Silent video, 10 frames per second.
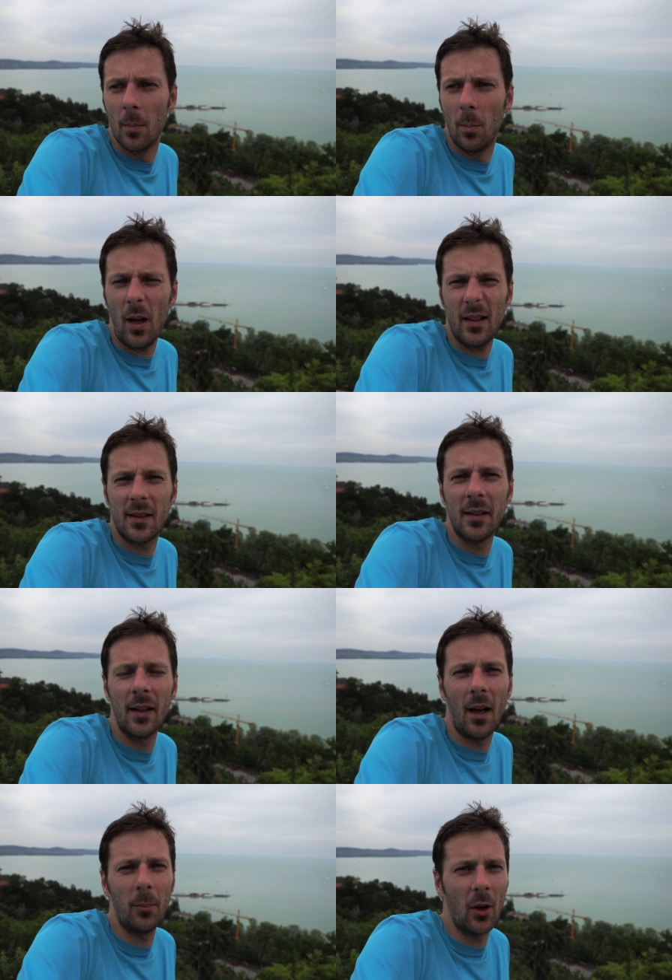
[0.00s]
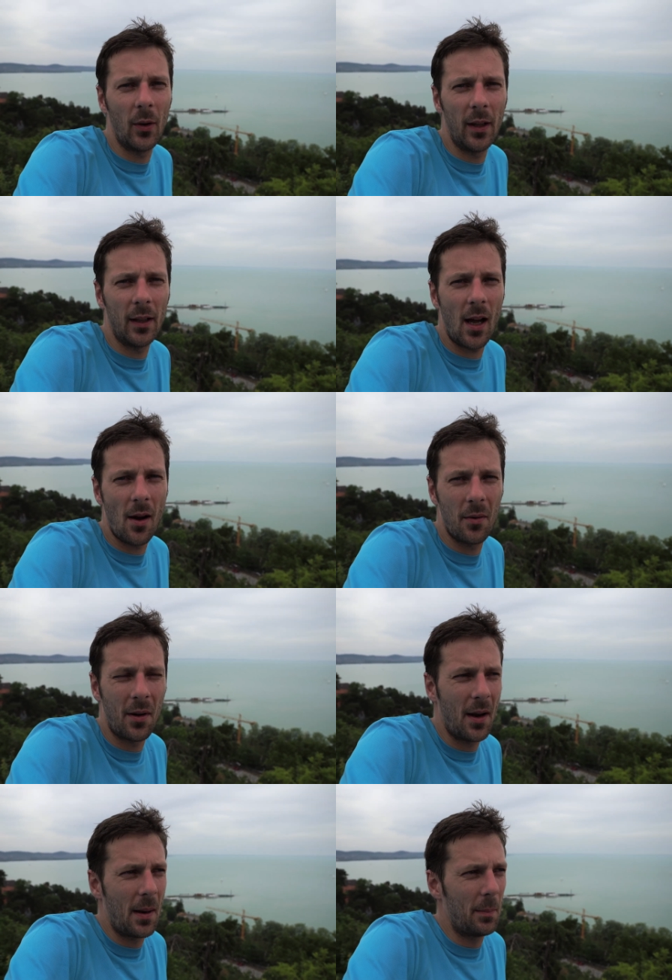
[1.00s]
But I'm going now
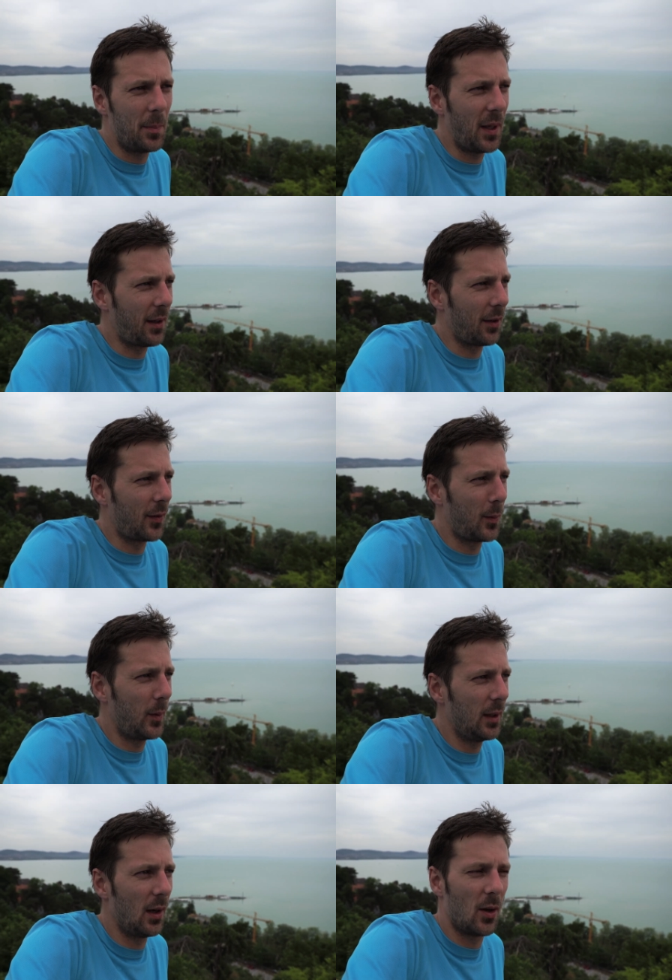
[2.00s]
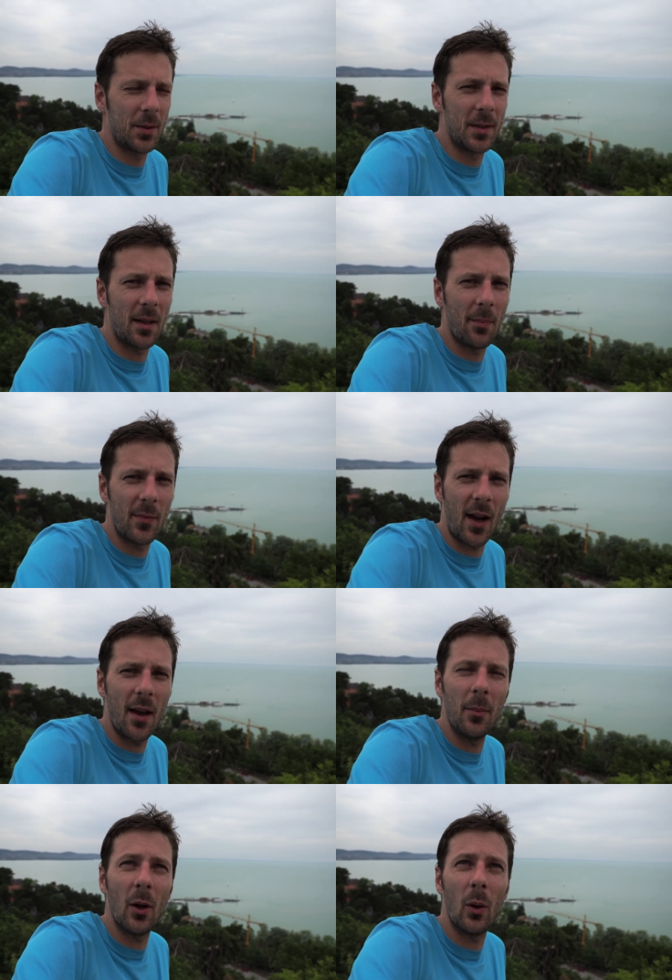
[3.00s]
because we lost some time